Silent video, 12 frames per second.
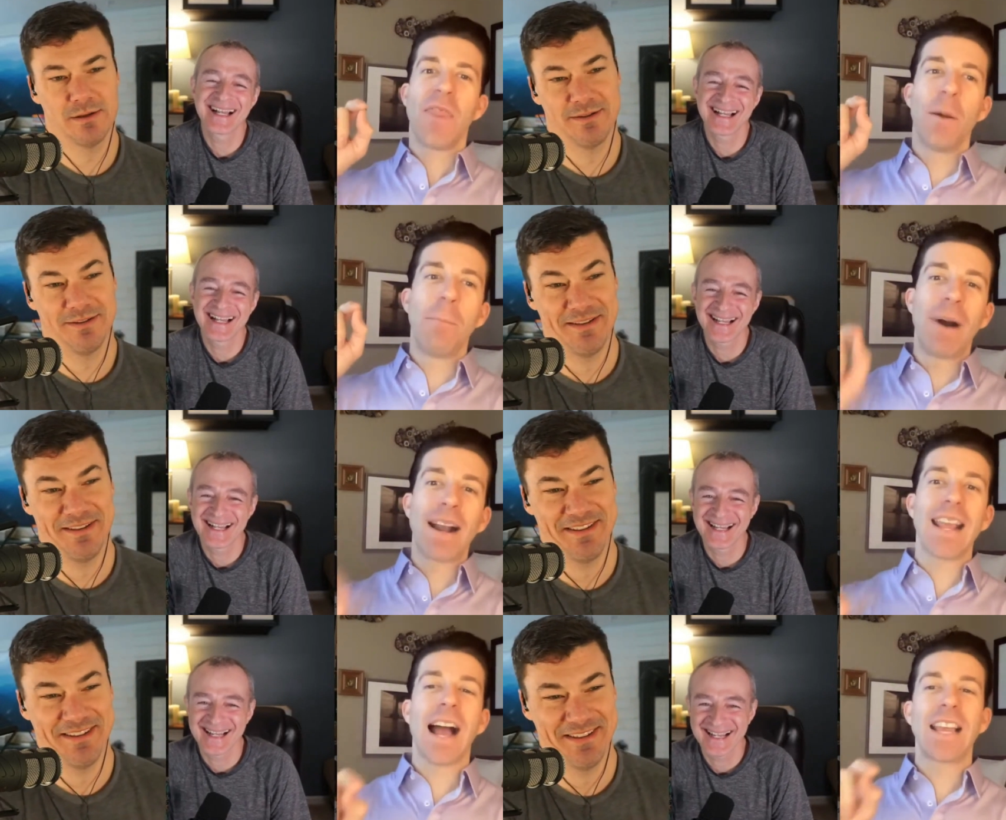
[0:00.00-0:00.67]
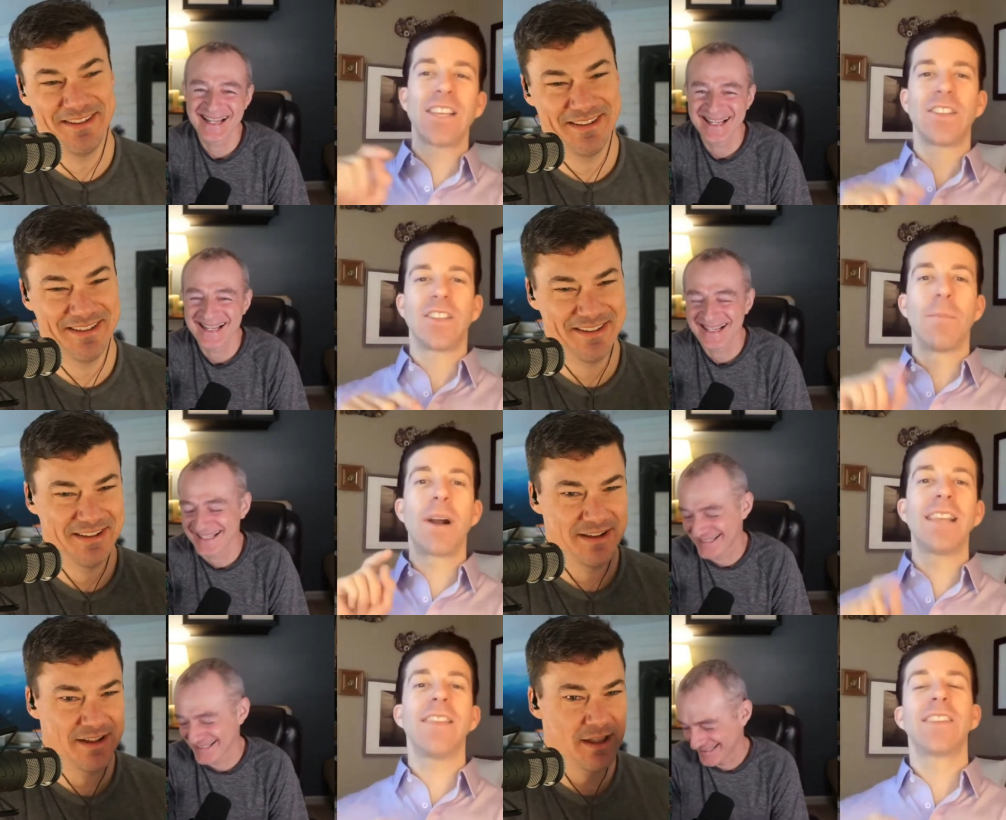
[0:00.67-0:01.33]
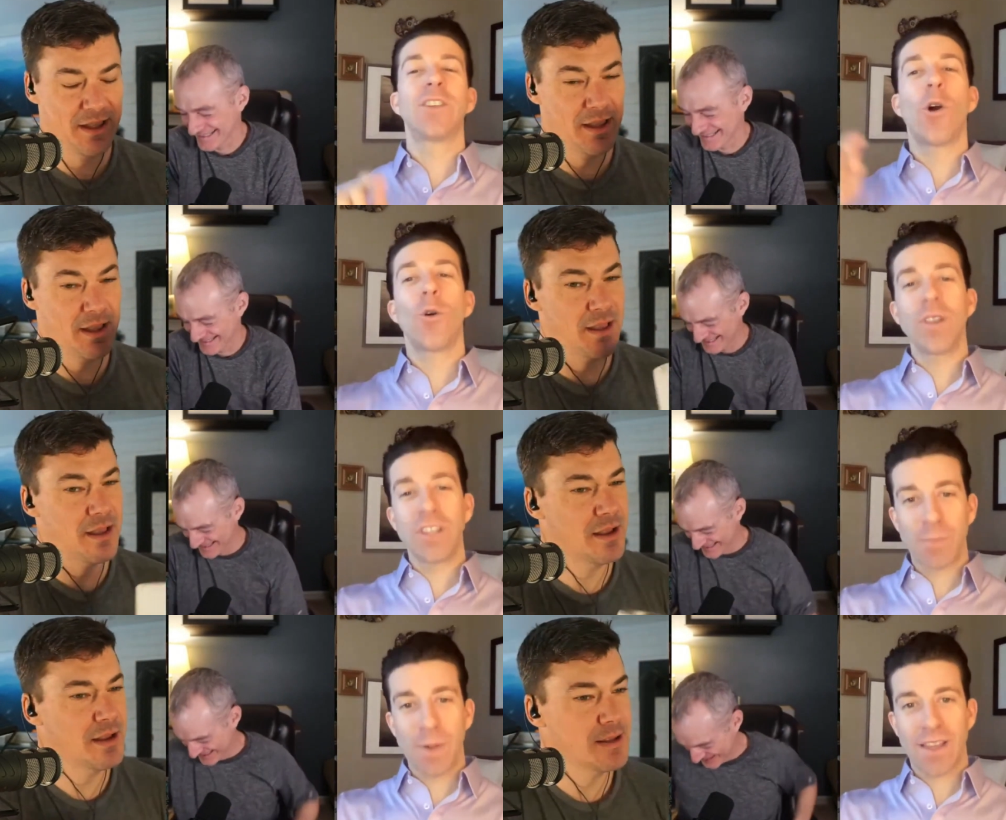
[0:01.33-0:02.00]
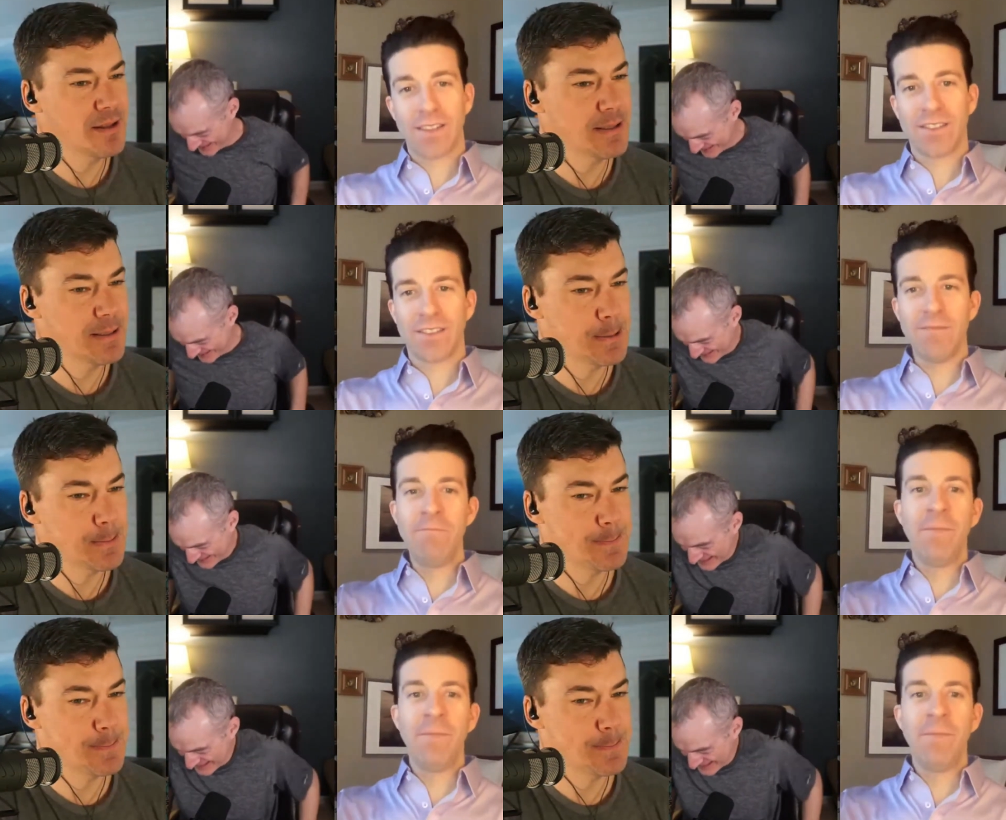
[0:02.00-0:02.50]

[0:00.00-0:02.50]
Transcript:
Speaker 1: the money I the money that Tony spends,